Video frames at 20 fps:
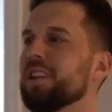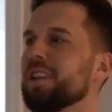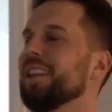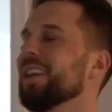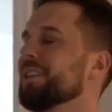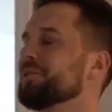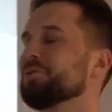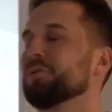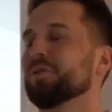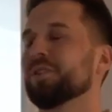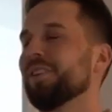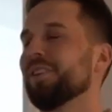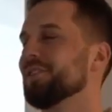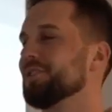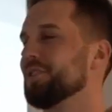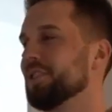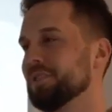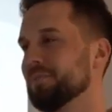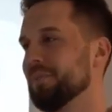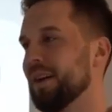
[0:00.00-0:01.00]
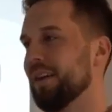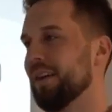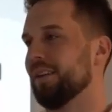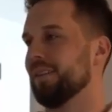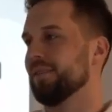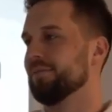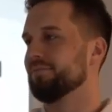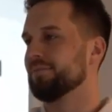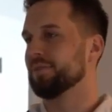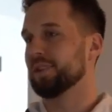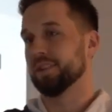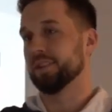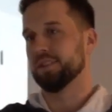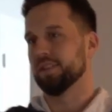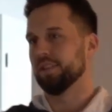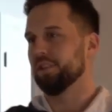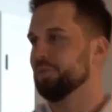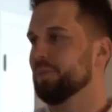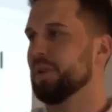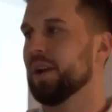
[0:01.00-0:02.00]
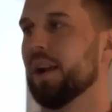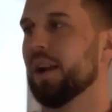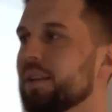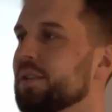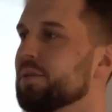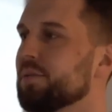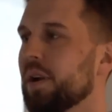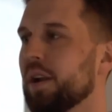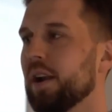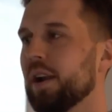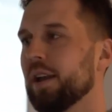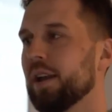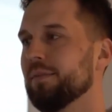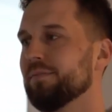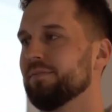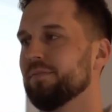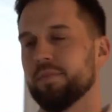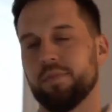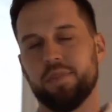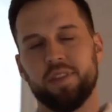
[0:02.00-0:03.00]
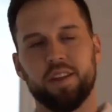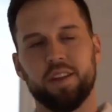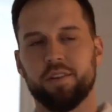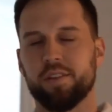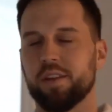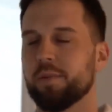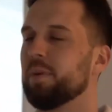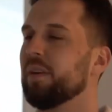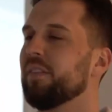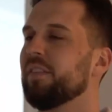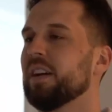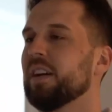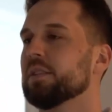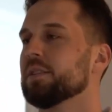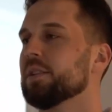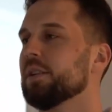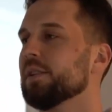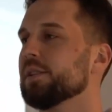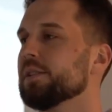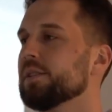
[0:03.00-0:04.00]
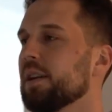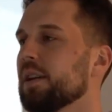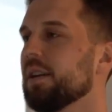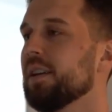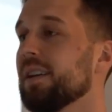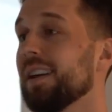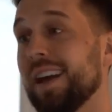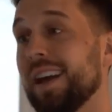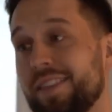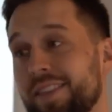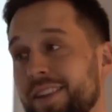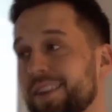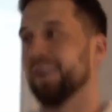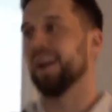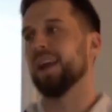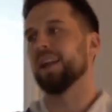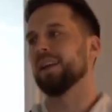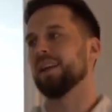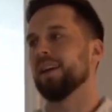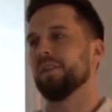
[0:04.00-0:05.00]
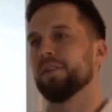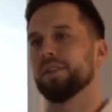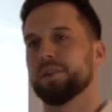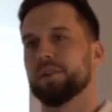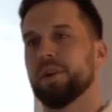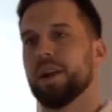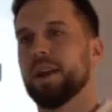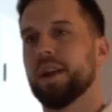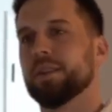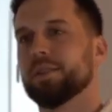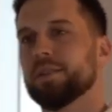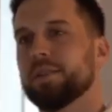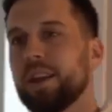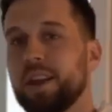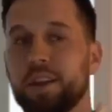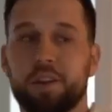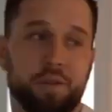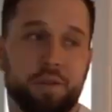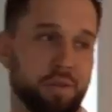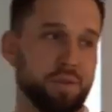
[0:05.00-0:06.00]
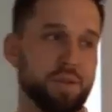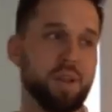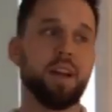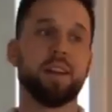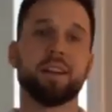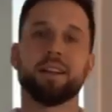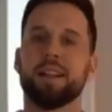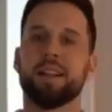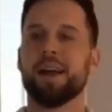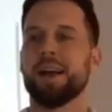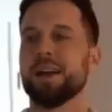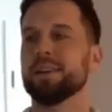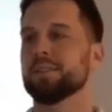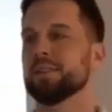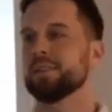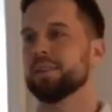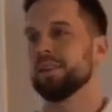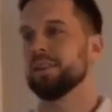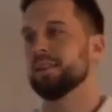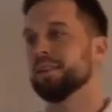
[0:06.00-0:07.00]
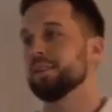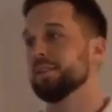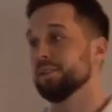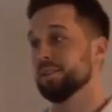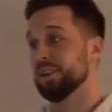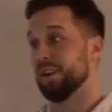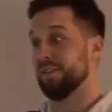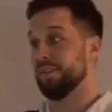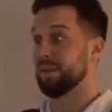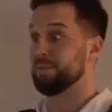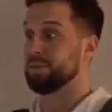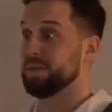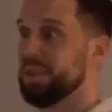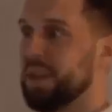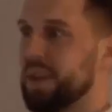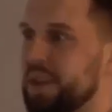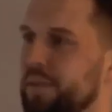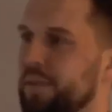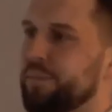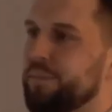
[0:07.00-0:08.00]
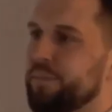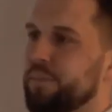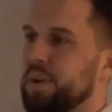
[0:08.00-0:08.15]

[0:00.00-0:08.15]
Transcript: The Electoral College doesn't matter because the Illuminati's running it. They're the professors and they're handing out the grades. And who's not in class? Jeff Epstein.